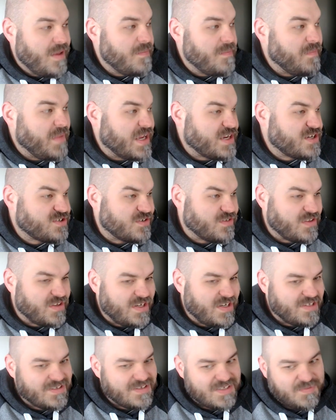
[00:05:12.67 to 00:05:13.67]
make sure that
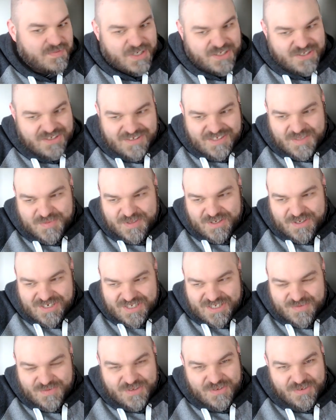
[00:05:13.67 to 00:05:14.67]
it's a special
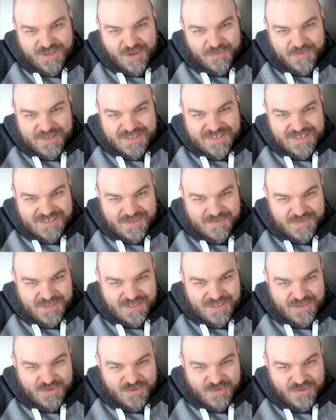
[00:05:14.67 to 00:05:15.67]
experience when you come and see
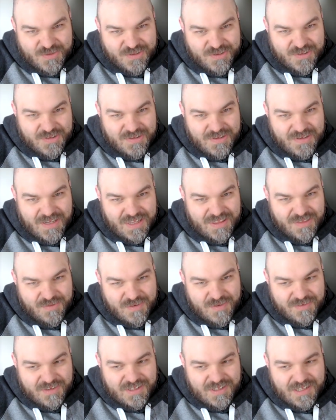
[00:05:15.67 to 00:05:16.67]
something cool at the
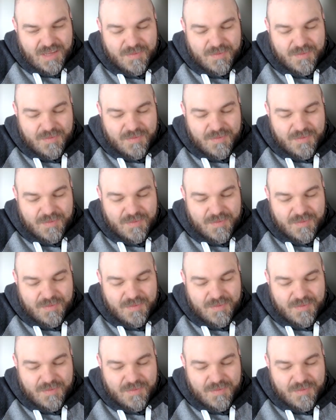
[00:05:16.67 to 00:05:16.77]
Rivoli.